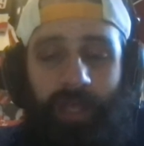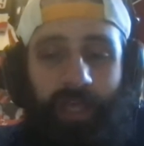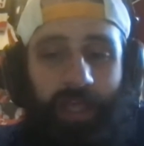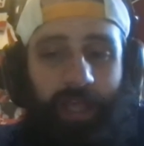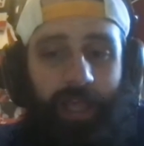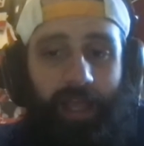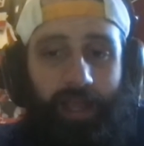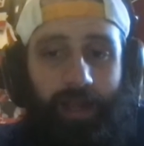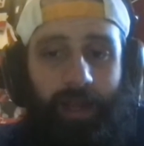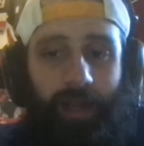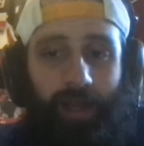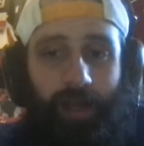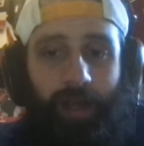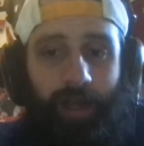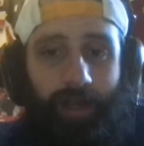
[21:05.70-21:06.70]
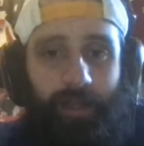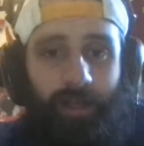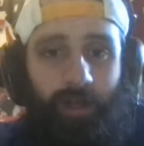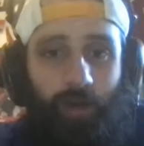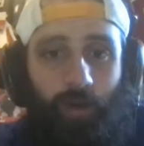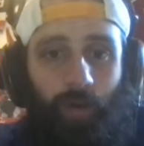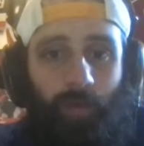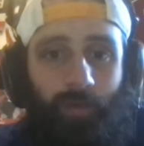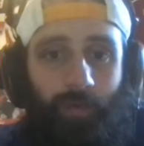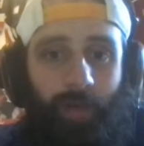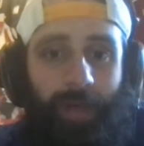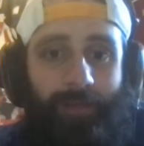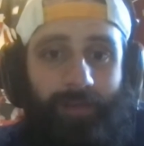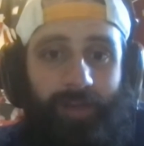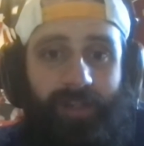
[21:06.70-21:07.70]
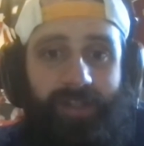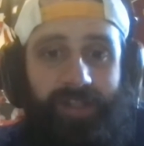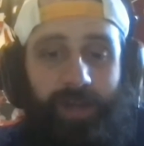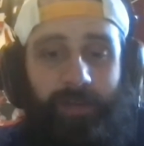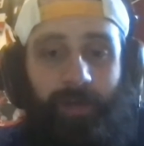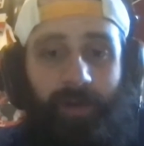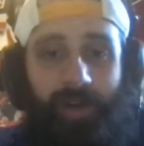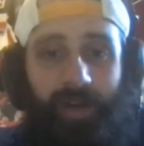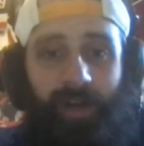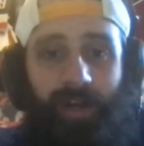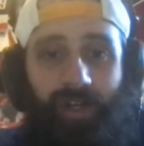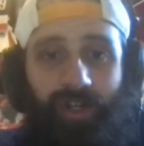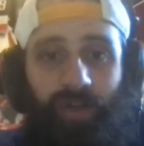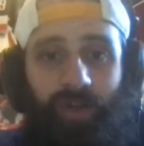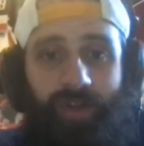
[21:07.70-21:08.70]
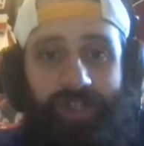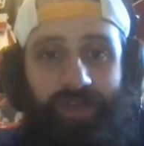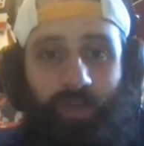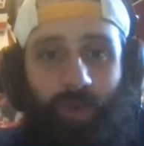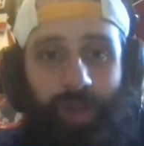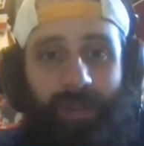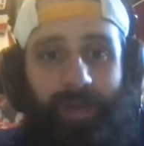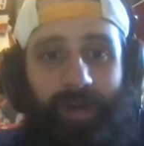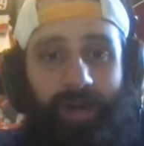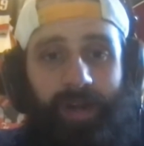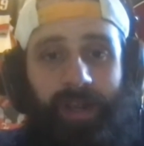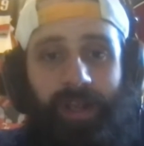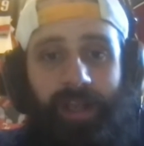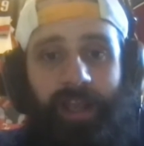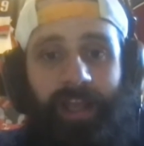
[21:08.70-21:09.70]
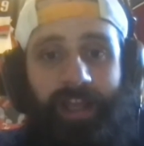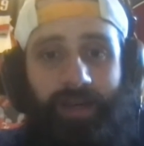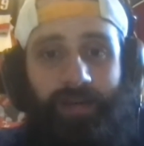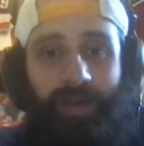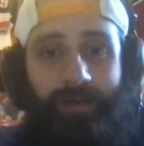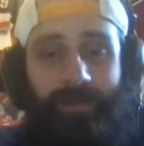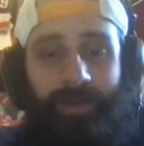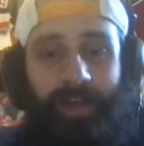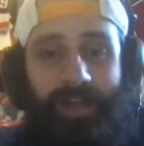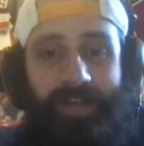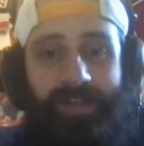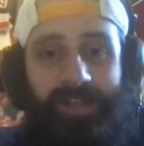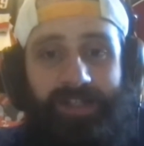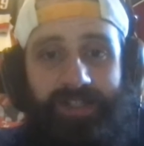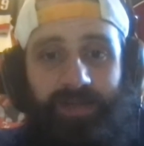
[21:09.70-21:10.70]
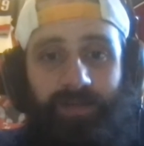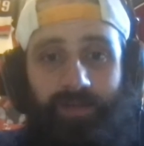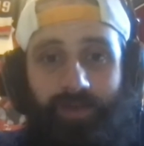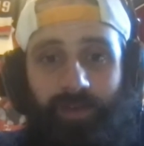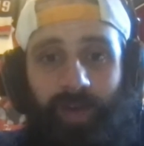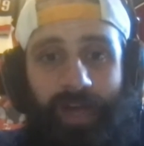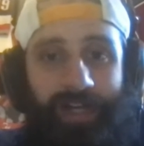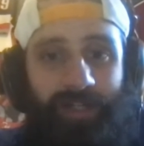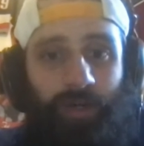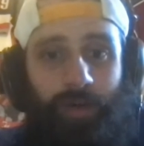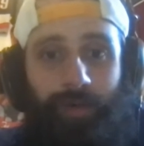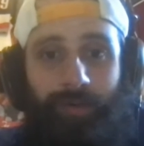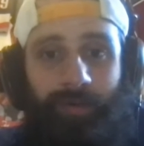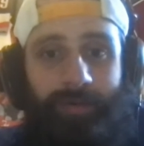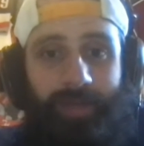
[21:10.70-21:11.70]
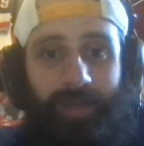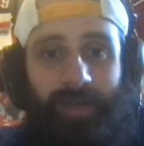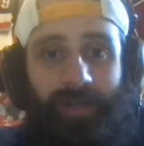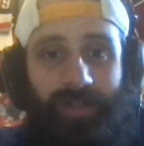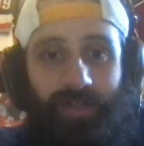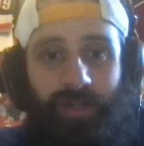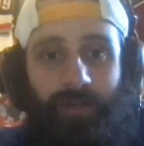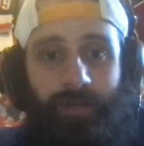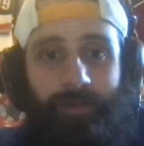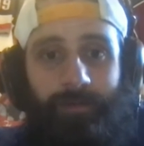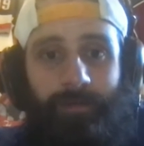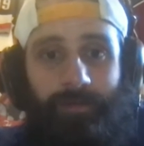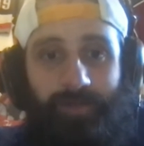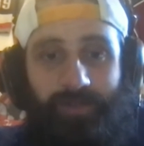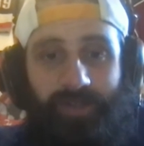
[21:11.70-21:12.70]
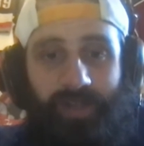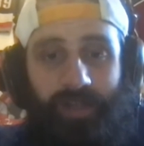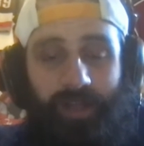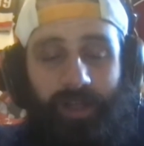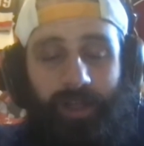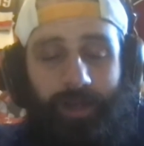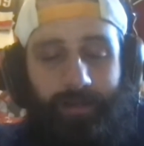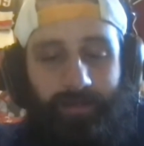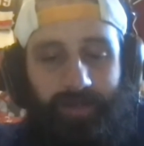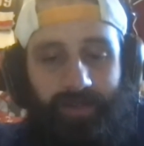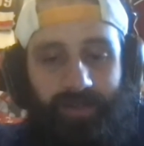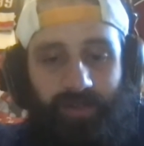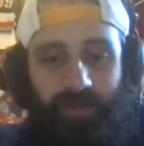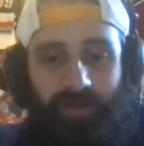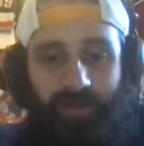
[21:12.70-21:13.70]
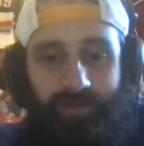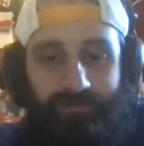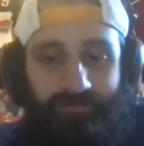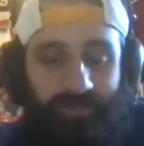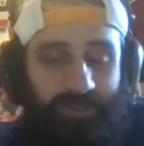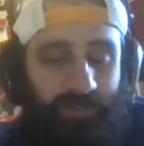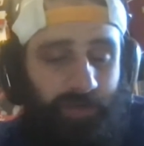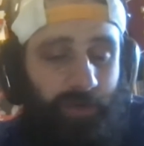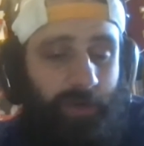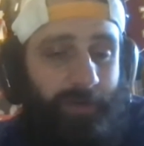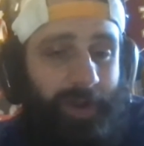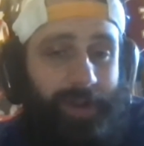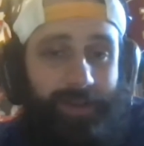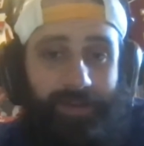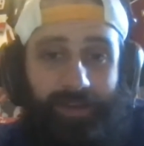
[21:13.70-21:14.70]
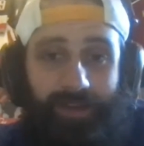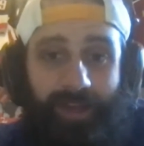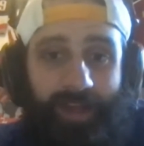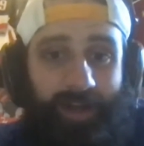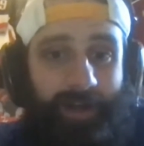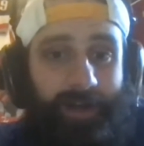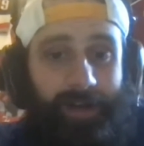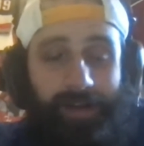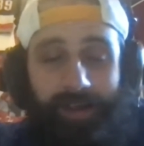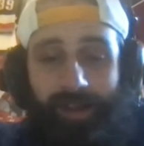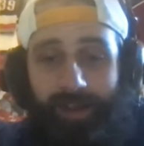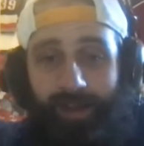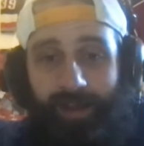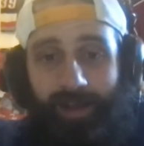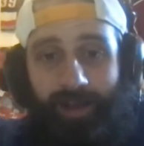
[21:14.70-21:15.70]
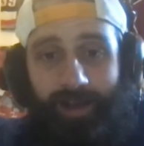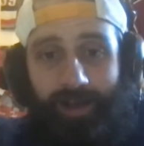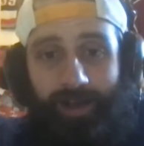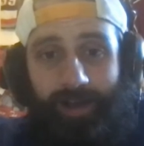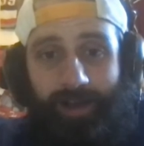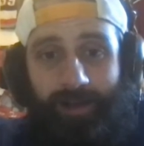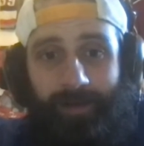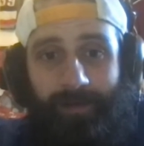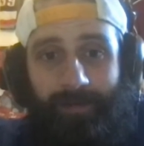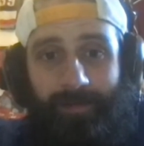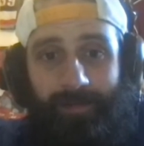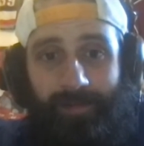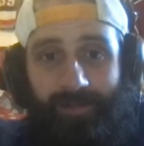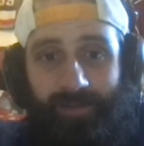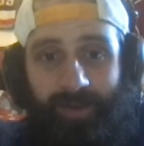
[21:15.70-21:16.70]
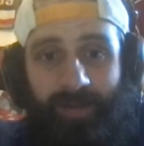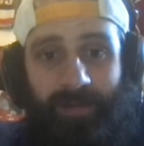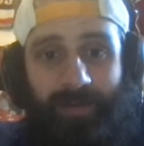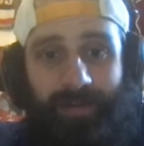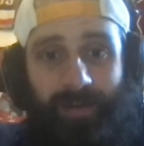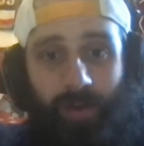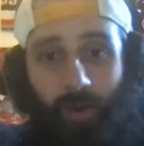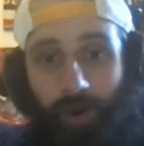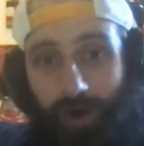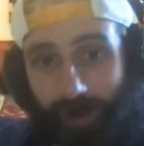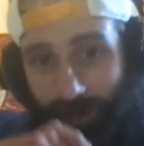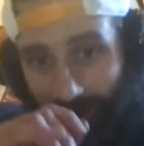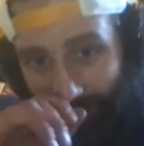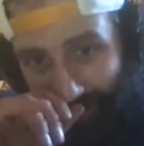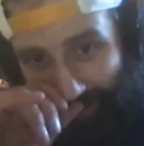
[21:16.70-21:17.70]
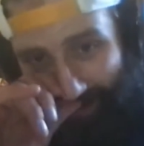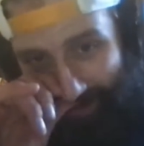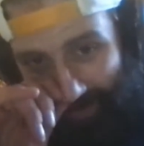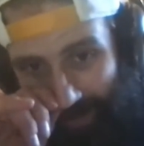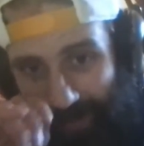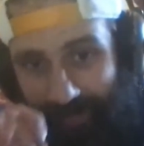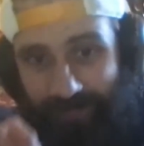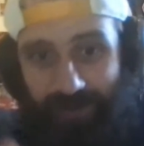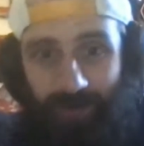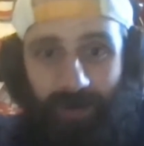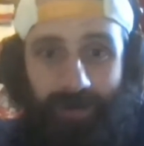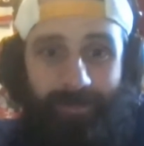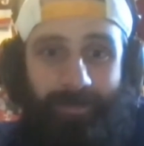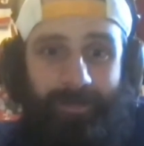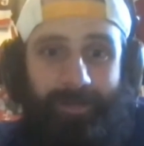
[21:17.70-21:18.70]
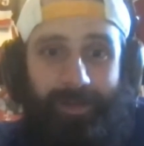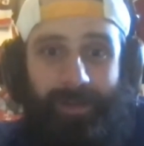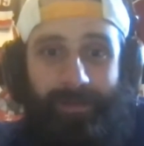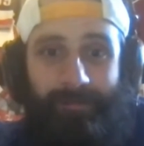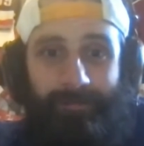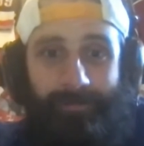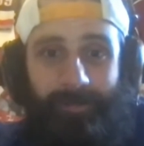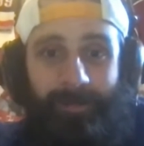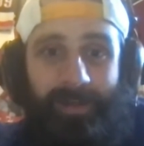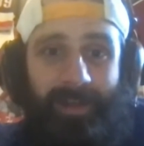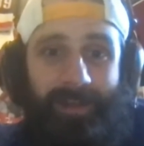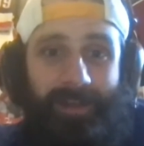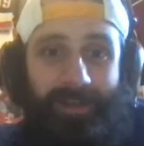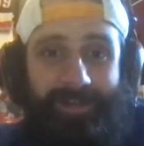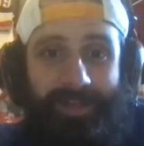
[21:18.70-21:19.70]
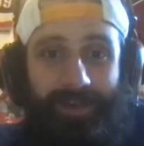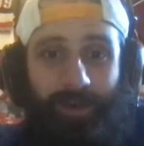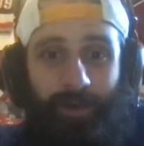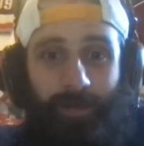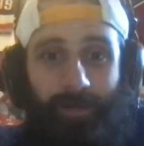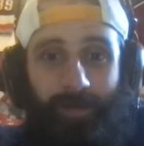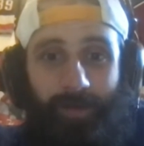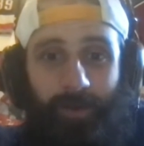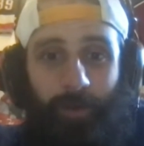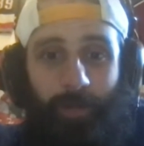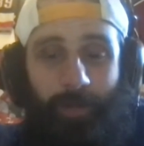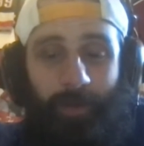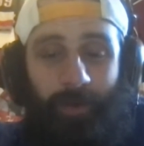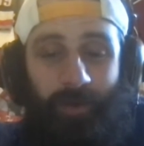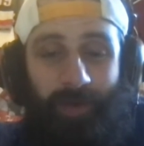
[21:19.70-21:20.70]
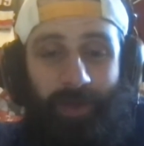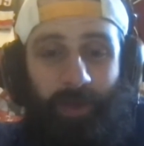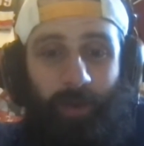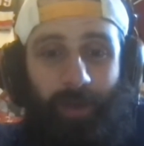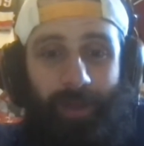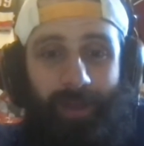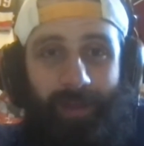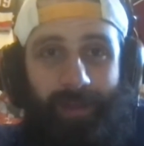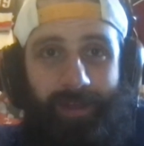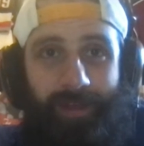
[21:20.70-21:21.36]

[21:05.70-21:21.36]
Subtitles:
And, we'll have a good summer here. Enjoy this weather and get ready for next season. October will be here sooner rather than later. It's right around the corner, kind of, sort of, for me at least. I hope it goes by quick.